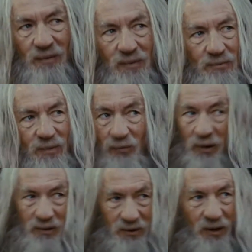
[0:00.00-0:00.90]
and tone
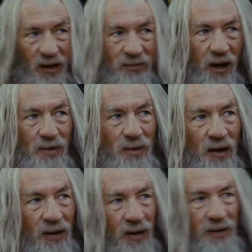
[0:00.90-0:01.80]
and a few other
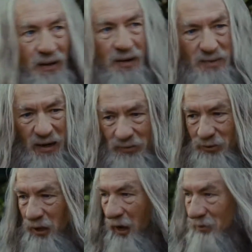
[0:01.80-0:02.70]
things that we're kind of
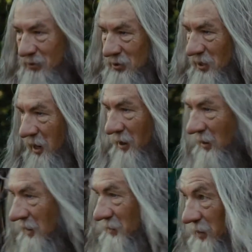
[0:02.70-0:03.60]
hinted at, he
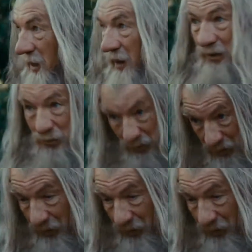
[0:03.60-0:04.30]
doesn't seem like a good